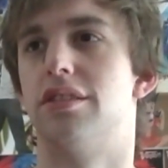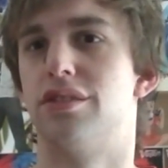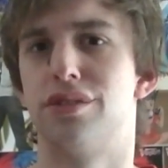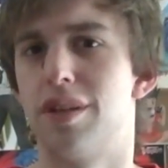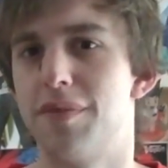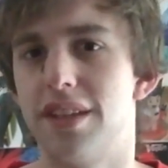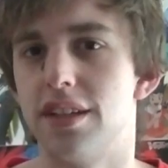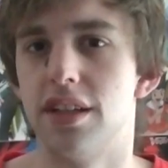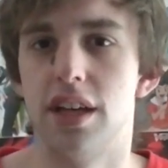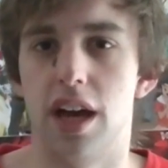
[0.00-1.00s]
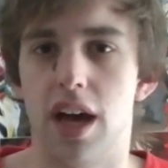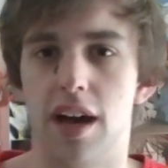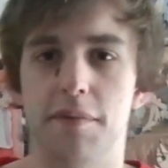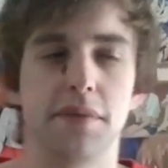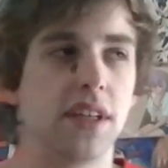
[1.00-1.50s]
or something.
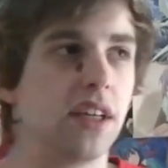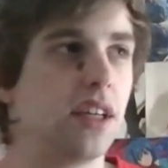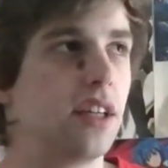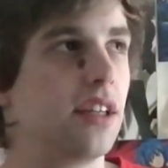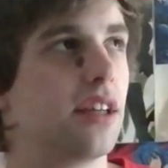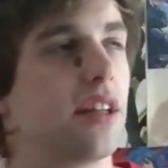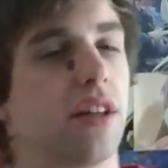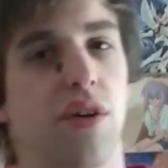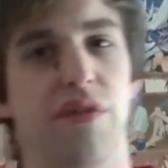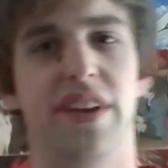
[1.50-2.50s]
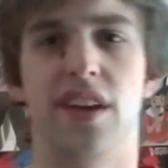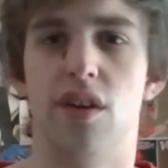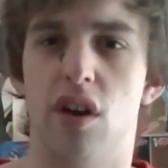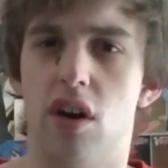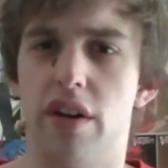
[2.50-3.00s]
Um, he did a little
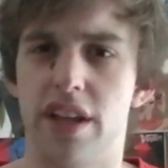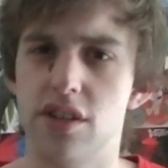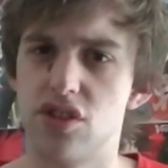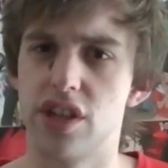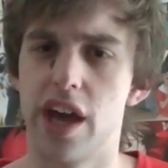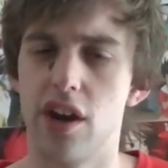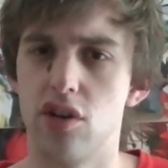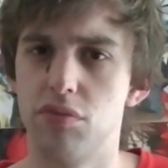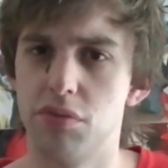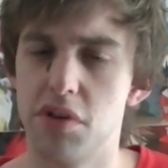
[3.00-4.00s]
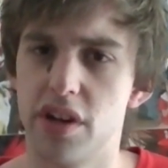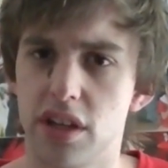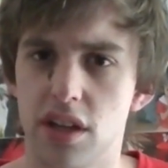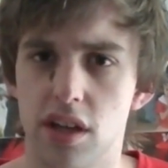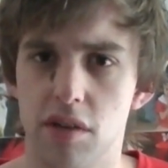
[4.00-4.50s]
video on his channel
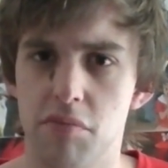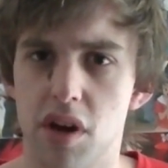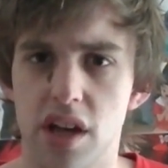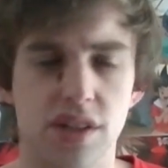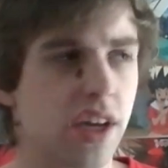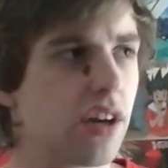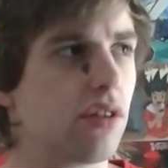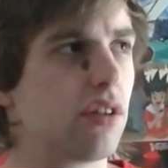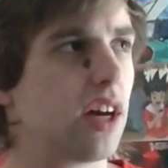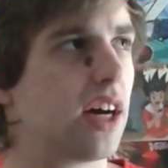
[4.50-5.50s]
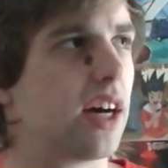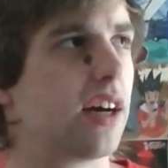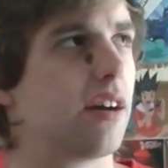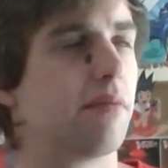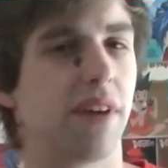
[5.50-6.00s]
promoting my channel.
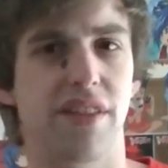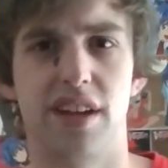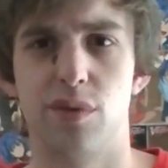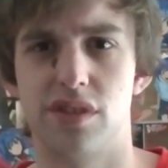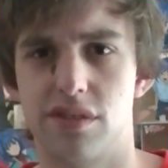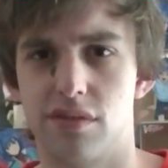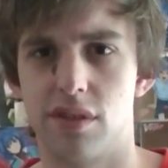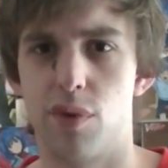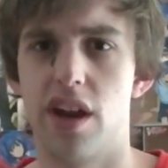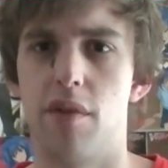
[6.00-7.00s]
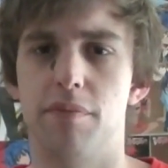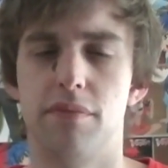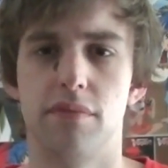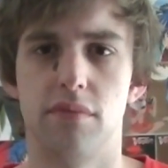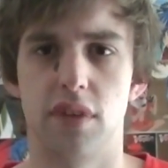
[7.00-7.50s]
Um, I think it was it went
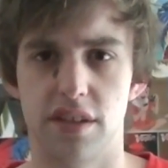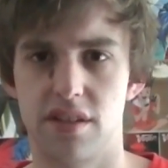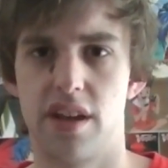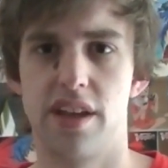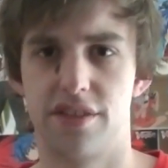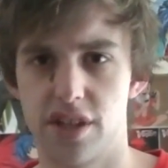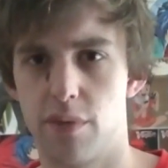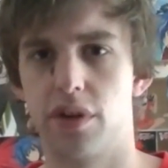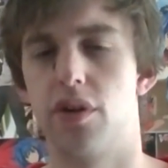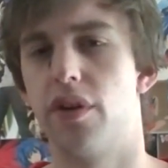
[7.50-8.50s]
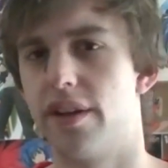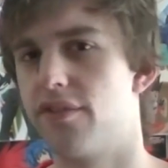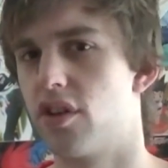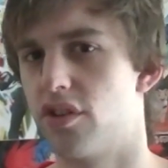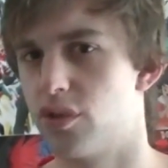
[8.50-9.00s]
up yesterday at the time of recording.
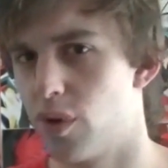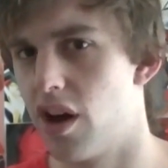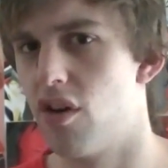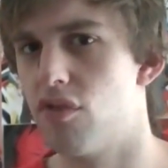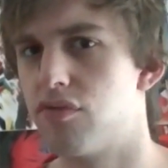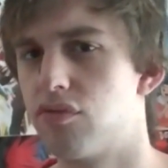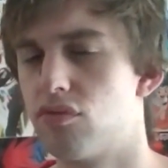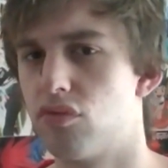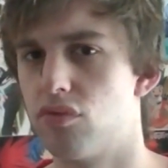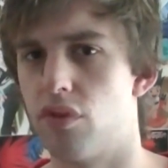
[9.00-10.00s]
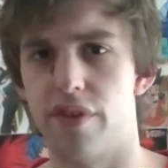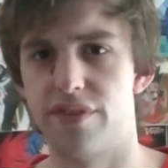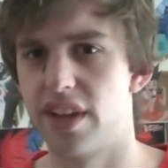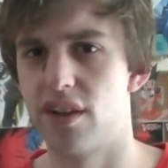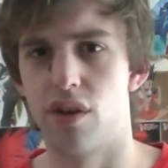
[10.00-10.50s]
I've gotten twelve or
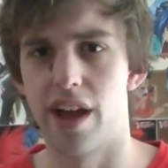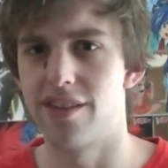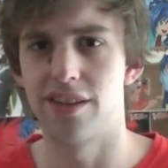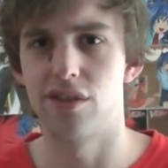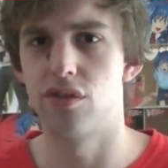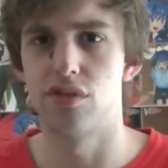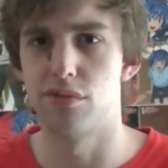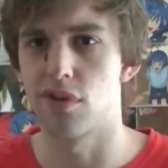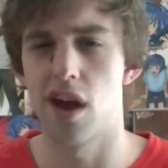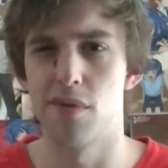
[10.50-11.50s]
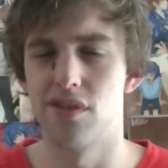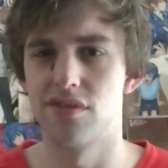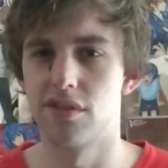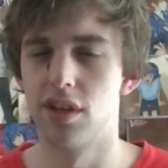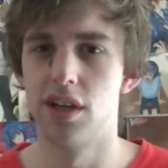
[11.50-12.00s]
fifteen or eighteen new subscribers